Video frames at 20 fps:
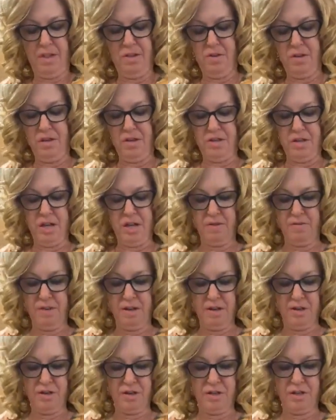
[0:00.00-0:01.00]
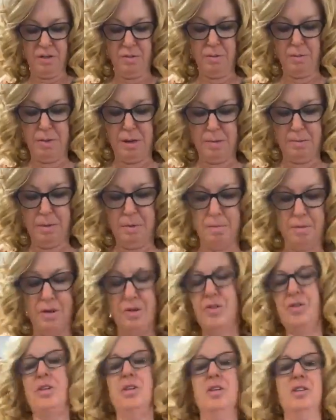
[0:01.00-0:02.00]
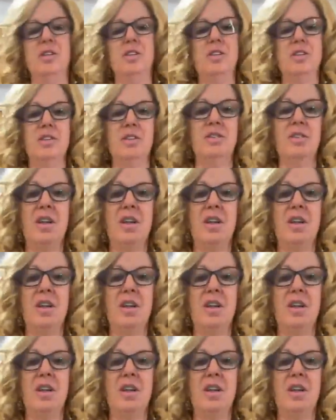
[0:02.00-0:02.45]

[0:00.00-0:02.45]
you could take advantage of some of my promotions.